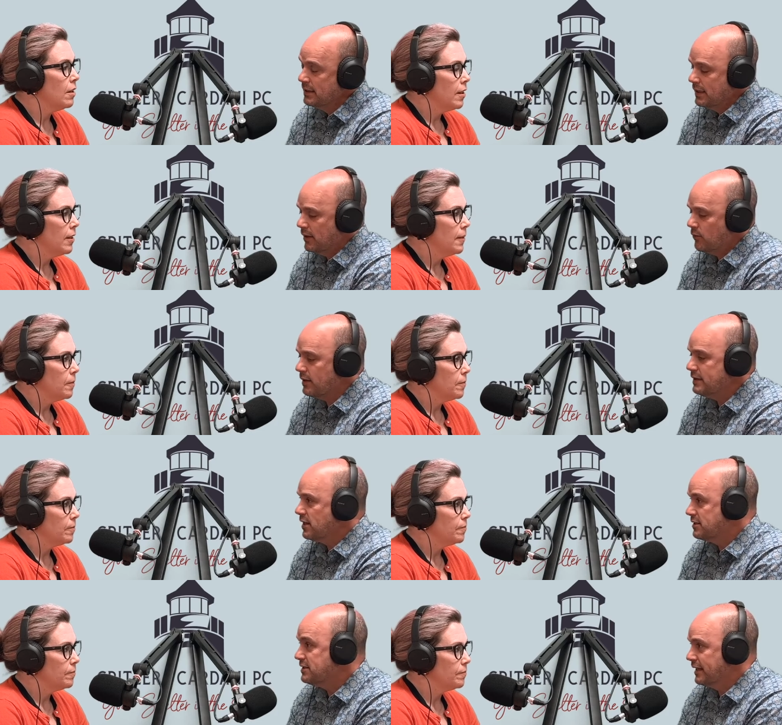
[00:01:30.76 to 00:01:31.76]
Speaker 1: it really
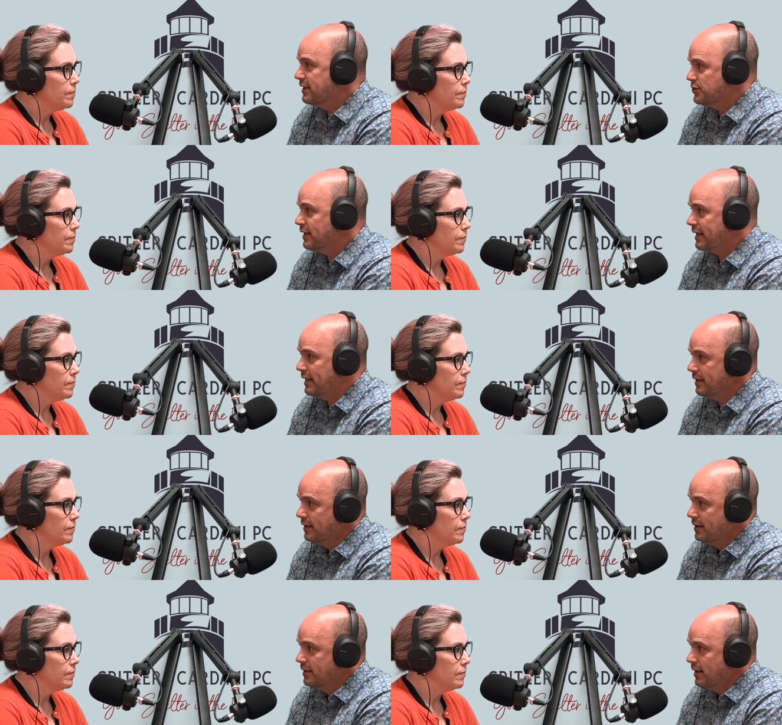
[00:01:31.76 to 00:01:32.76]
starts to get tricky
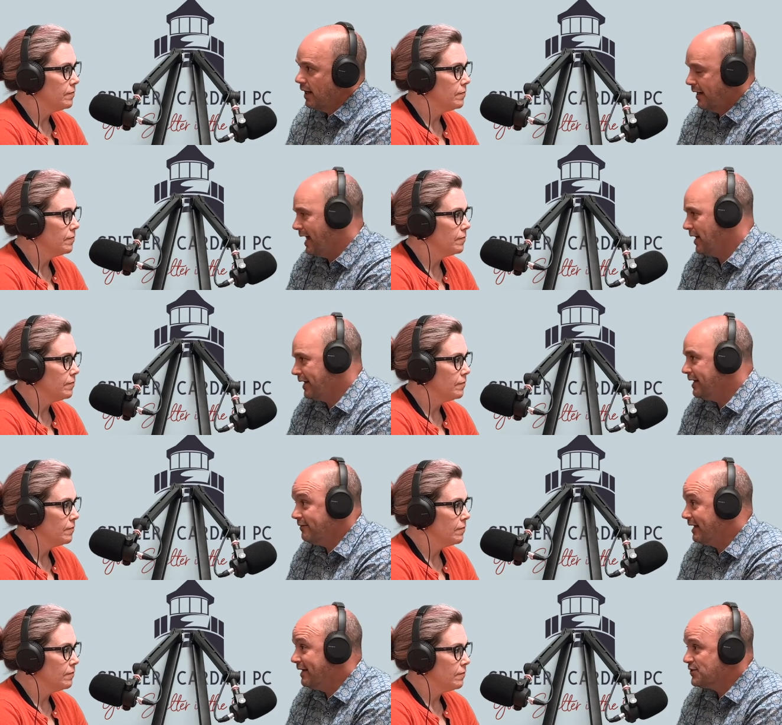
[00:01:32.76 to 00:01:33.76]
on how to
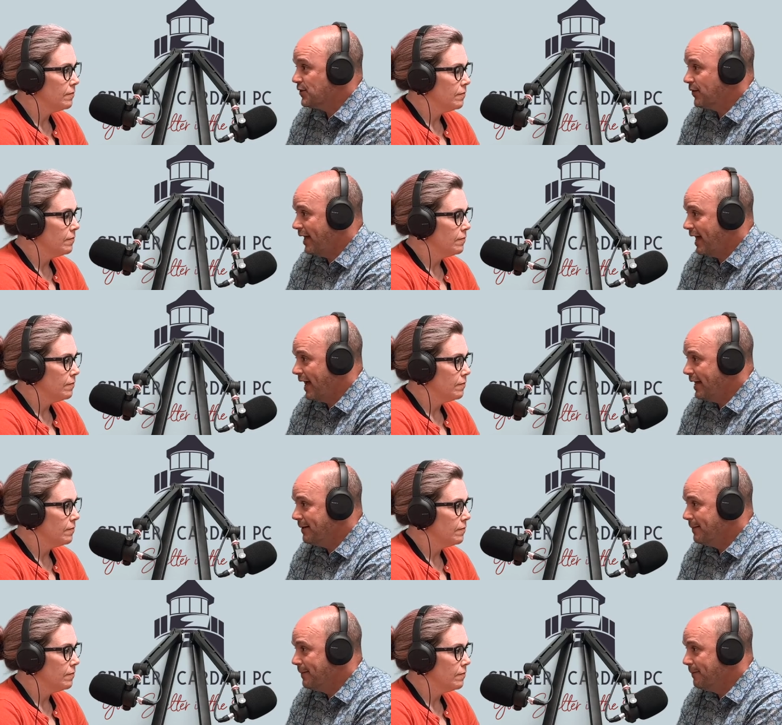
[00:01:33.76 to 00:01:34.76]
even answer that.
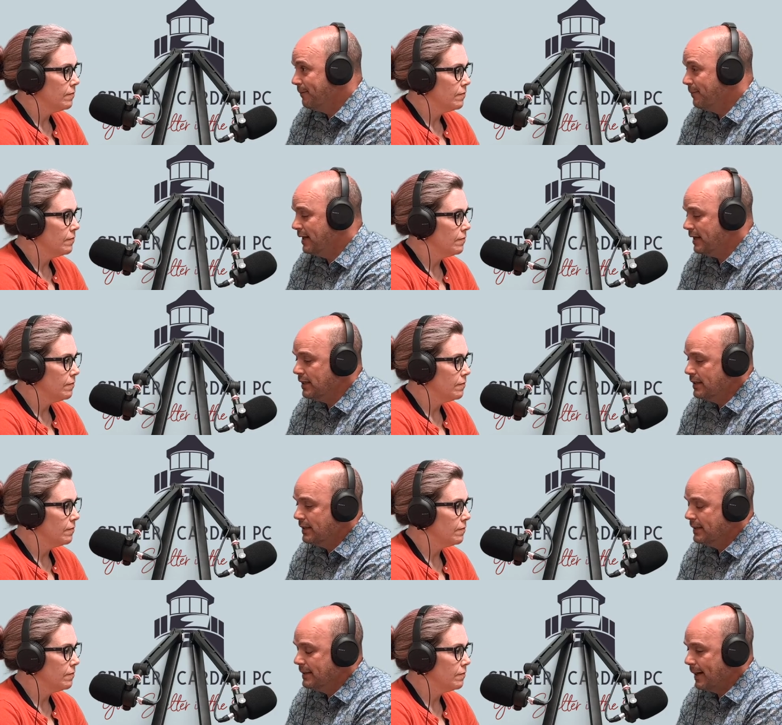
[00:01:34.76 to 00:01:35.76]
But
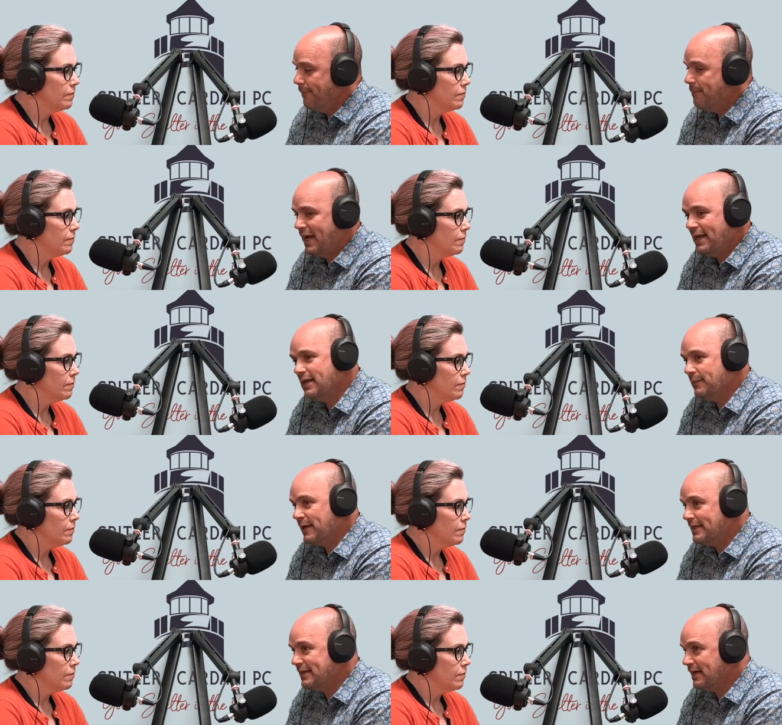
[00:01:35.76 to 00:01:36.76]

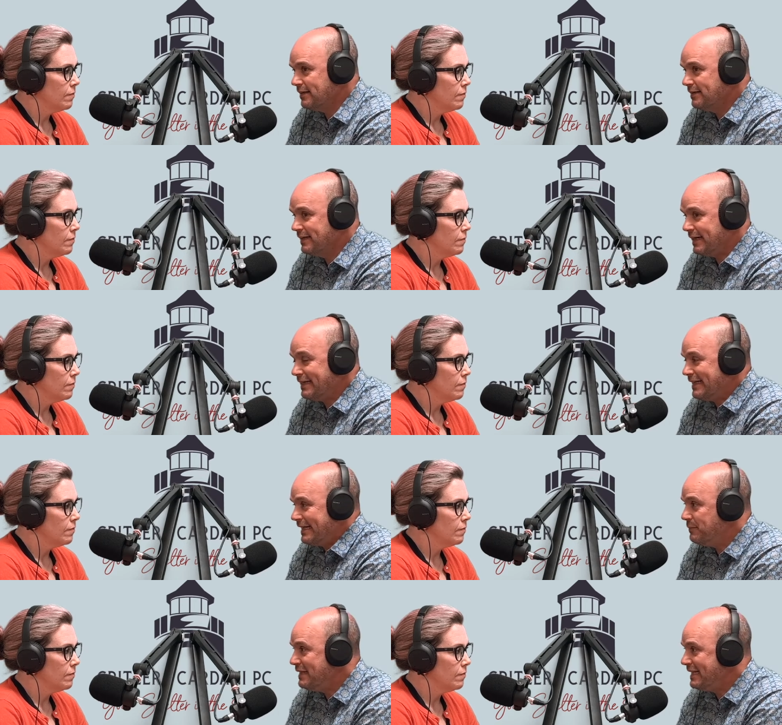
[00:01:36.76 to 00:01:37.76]
abandonment
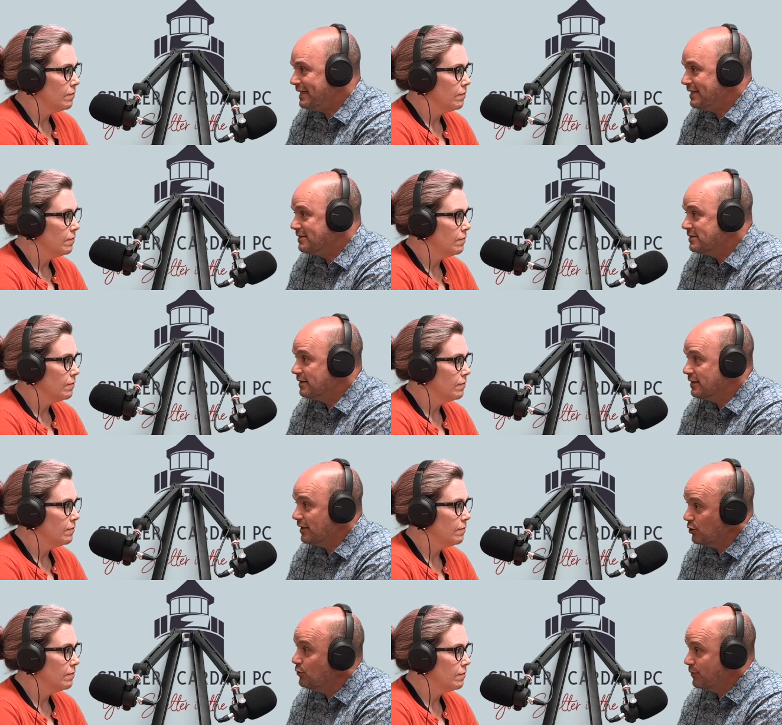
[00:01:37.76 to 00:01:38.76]
technically means that
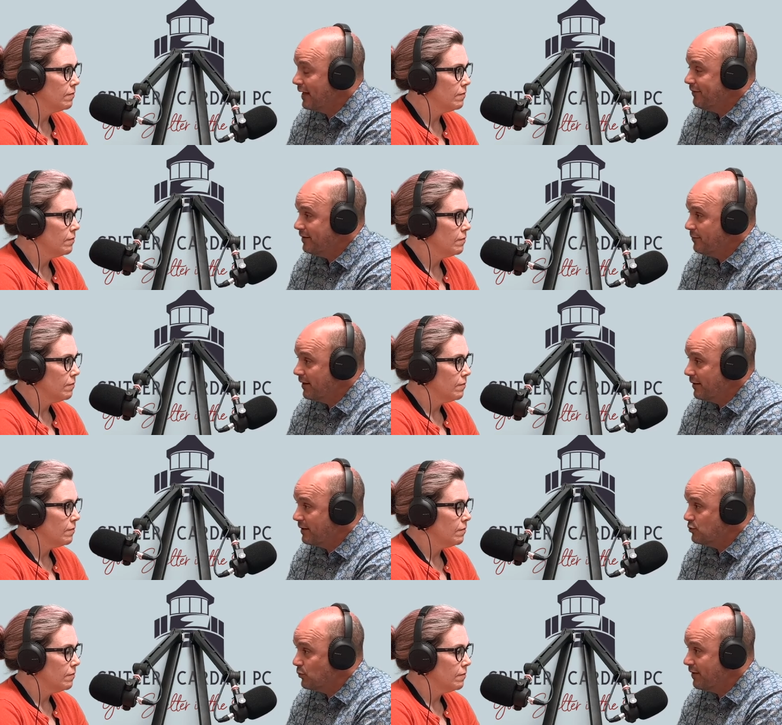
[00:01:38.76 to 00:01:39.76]
you've left the
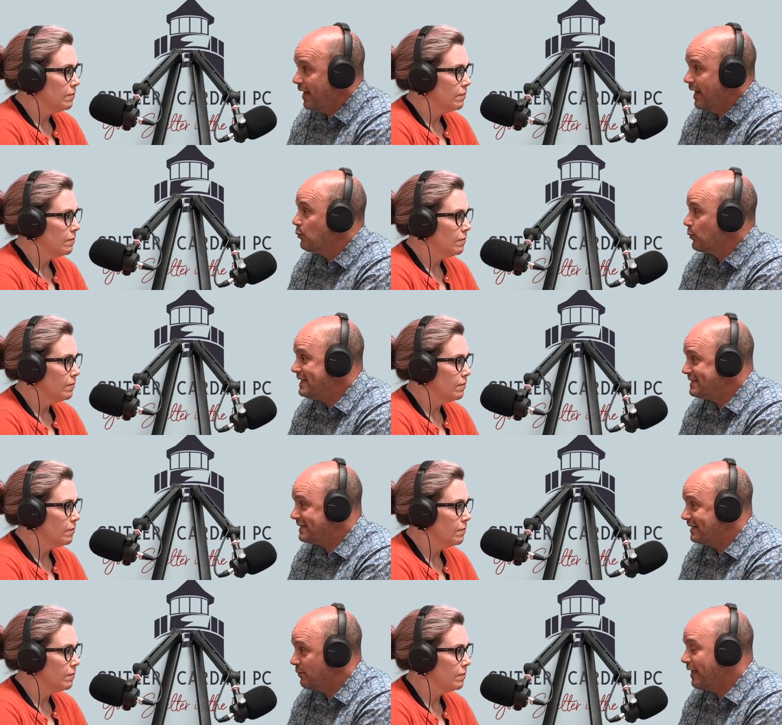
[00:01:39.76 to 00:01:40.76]
marriage with a
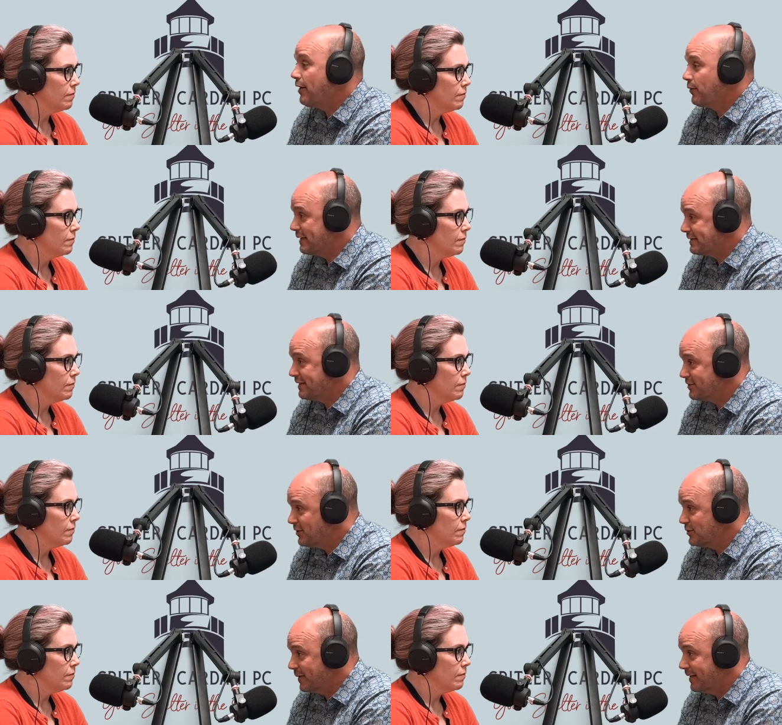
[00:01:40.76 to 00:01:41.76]
reason, without a reason,
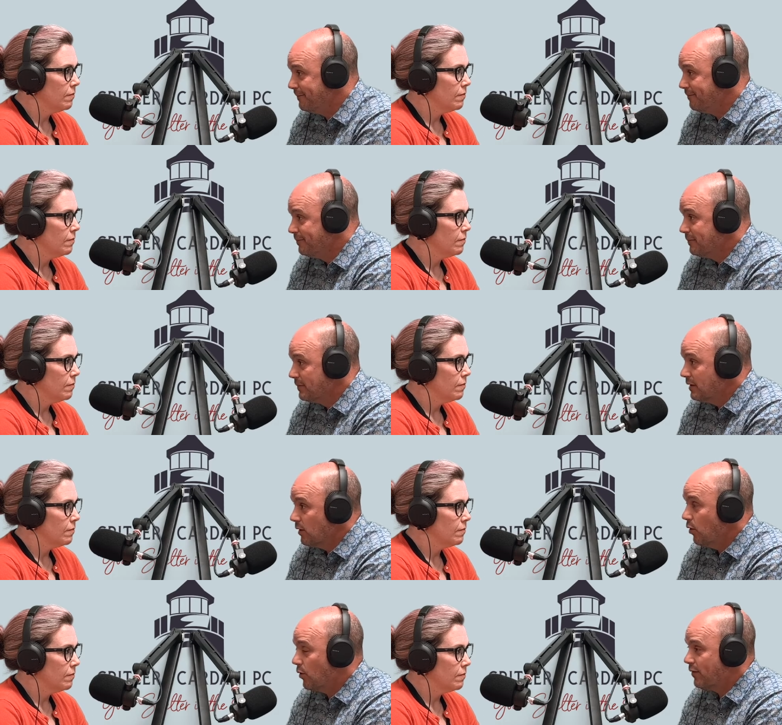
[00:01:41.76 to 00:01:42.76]
excuse me,
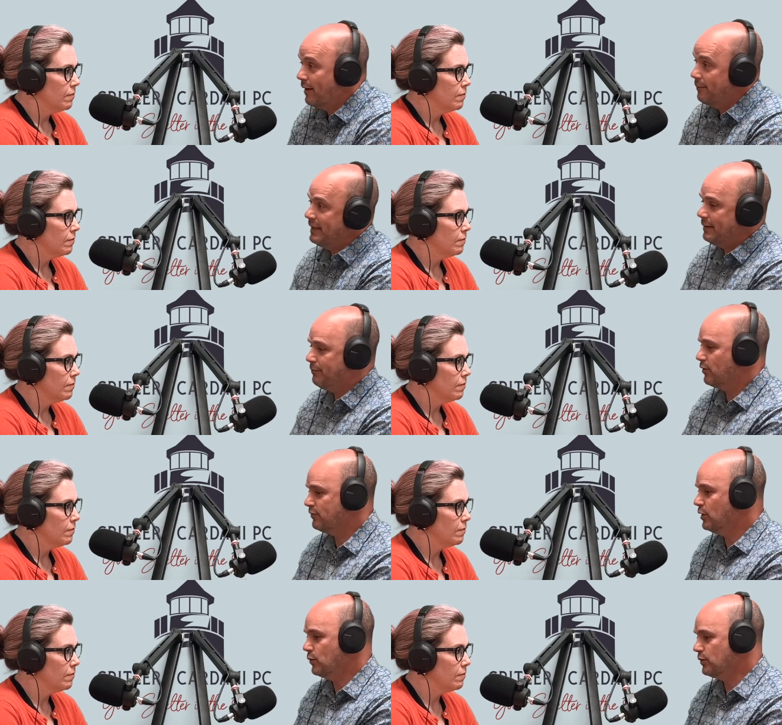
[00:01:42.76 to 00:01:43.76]
or without being
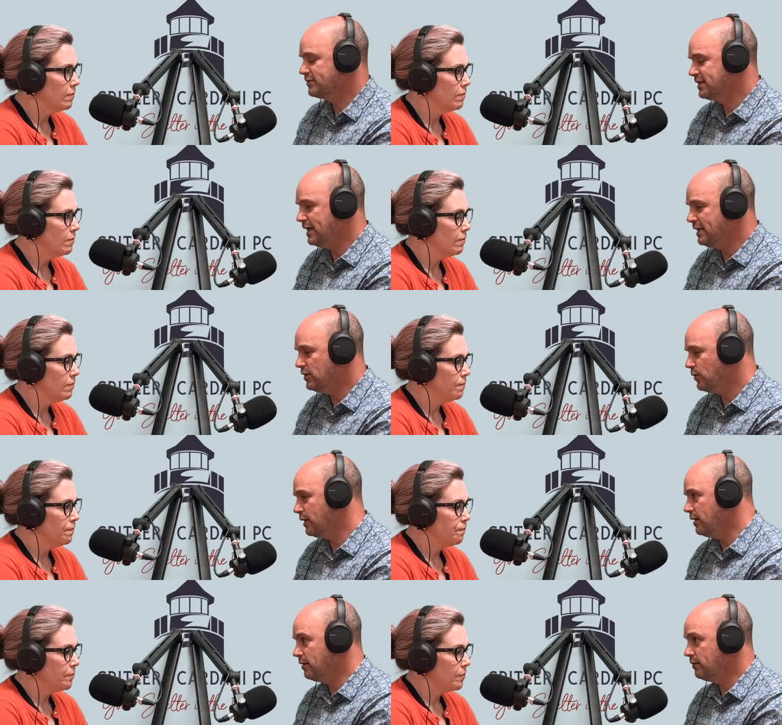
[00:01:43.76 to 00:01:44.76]
provoked. Say you're
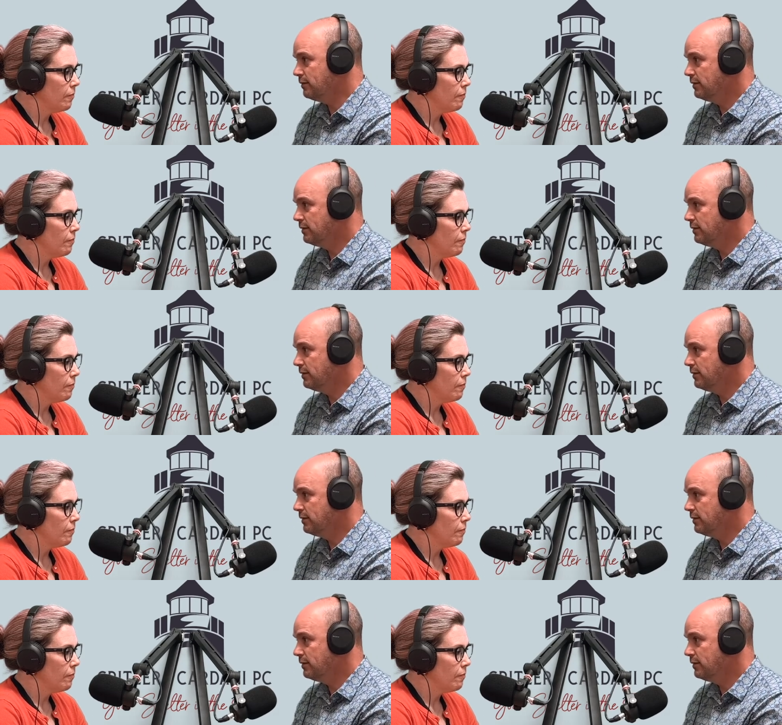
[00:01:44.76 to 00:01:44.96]
in a